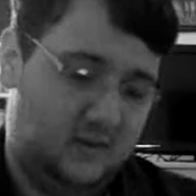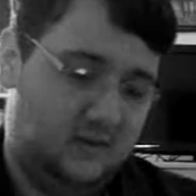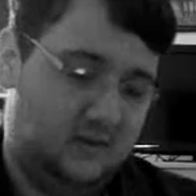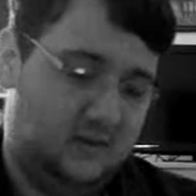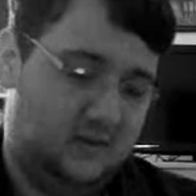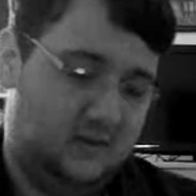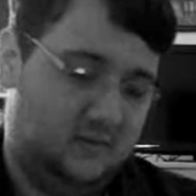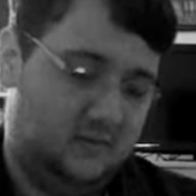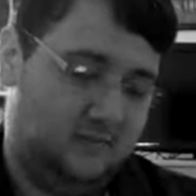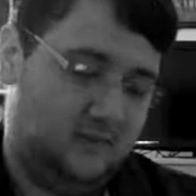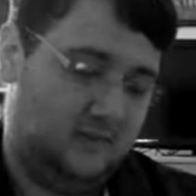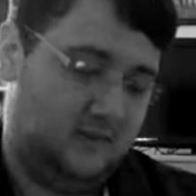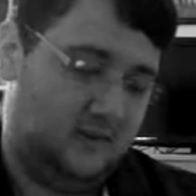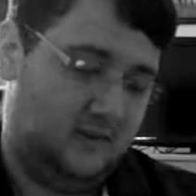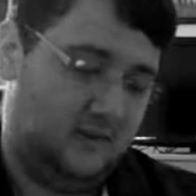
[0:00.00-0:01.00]

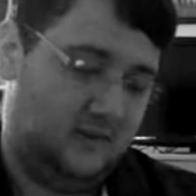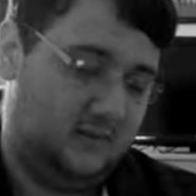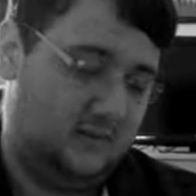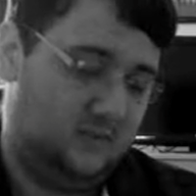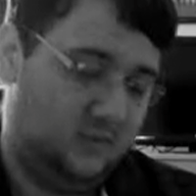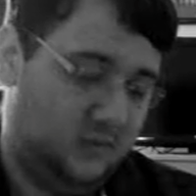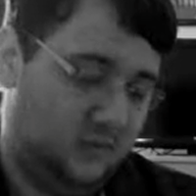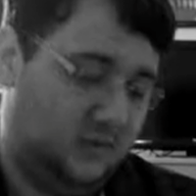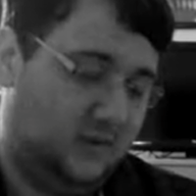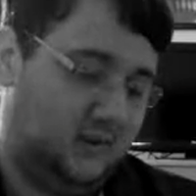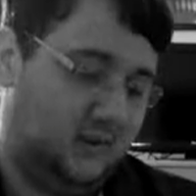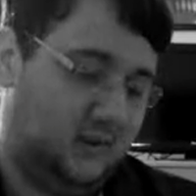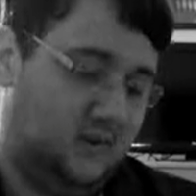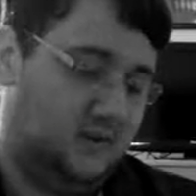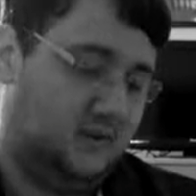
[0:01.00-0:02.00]
I had the most
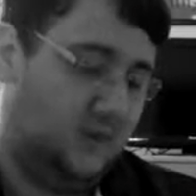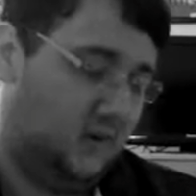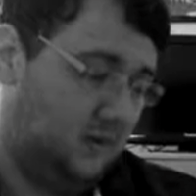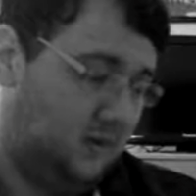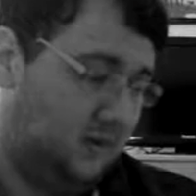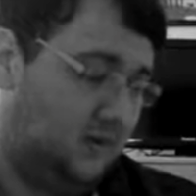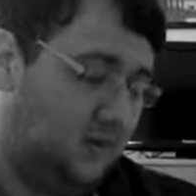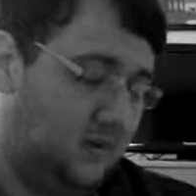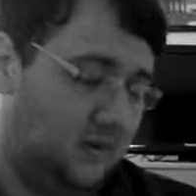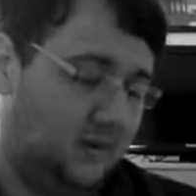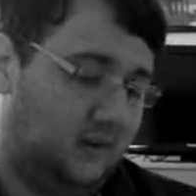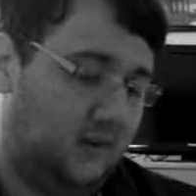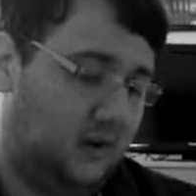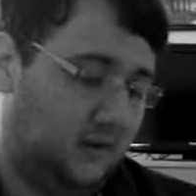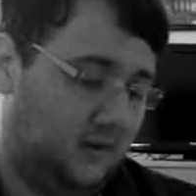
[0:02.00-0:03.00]
enjoyment with his
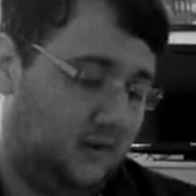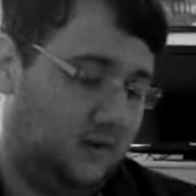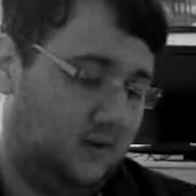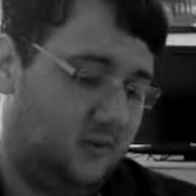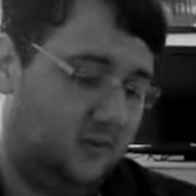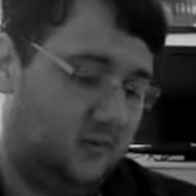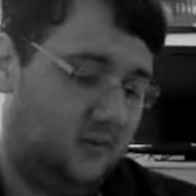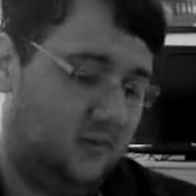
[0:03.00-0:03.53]
character.